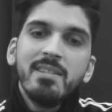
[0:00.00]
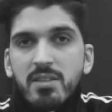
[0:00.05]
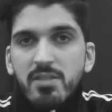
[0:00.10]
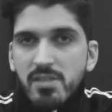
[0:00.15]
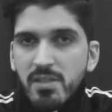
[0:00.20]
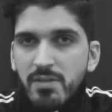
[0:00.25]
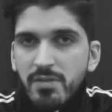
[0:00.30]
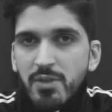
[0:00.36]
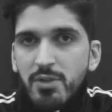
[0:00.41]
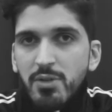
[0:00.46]

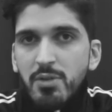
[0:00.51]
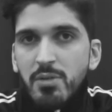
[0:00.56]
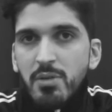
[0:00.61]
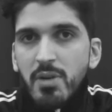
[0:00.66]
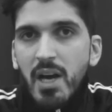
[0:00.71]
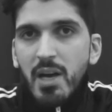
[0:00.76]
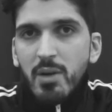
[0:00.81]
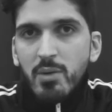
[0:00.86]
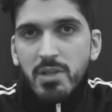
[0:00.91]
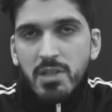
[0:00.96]
Because if you do,
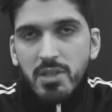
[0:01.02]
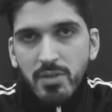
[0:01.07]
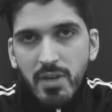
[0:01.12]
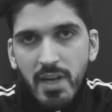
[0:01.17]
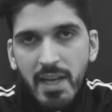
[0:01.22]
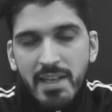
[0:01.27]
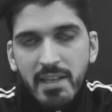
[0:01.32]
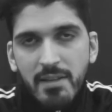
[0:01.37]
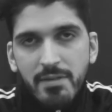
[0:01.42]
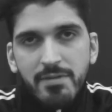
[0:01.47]
I will
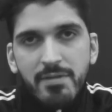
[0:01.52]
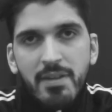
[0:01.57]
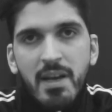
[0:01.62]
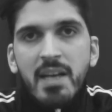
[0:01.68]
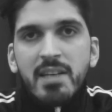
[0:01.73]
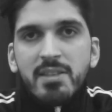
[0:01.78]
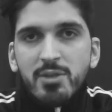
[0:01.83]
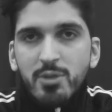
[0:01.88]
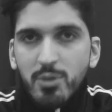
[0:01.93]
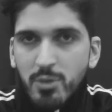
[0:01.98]
create a
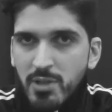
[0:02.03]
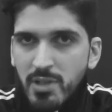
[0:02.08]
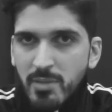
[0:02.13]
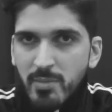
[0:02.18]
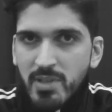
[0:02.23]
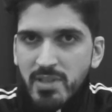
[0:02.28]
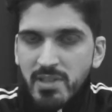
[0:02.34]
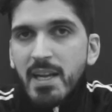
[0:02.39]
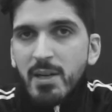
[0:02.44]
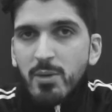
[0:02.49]
fan
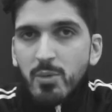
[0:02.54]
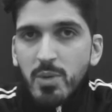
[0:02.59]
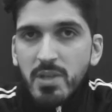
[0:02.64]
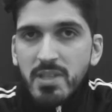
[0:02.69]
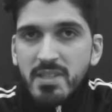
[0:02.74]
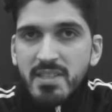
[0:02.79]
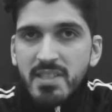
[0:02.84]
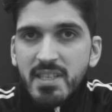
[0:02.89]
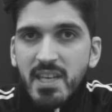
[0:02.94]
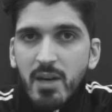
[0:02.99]
tournament and
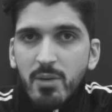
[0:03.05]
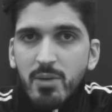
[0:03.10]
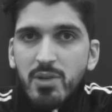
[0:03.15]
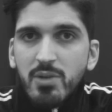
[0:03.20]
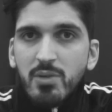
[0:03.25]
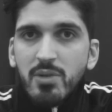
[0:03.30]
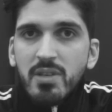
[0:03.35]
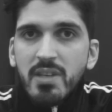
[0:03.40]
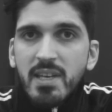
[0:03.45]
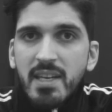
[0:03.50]
we'll see how
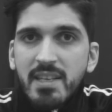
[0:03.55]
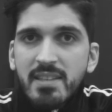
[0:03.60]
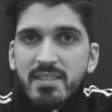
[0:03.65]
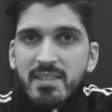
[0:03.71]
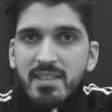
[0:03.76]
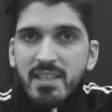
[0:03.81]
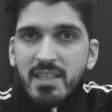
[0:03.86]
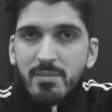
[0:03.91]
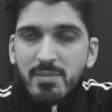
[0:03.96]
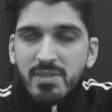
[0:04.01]
your
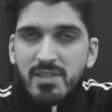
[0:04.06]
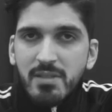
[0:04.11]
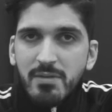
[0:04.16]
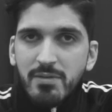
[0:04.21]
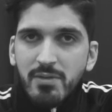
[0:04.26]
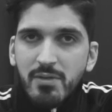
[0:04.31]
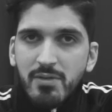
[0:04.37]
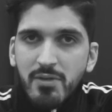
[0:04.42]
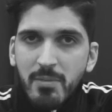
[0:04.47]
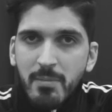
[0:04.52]
8 teams
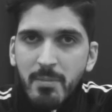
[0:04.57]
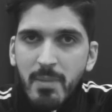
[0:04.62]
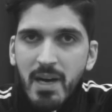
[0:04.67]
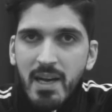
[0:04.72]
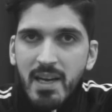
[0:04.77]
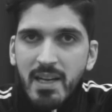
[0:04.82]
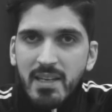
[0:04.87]
differ from mine.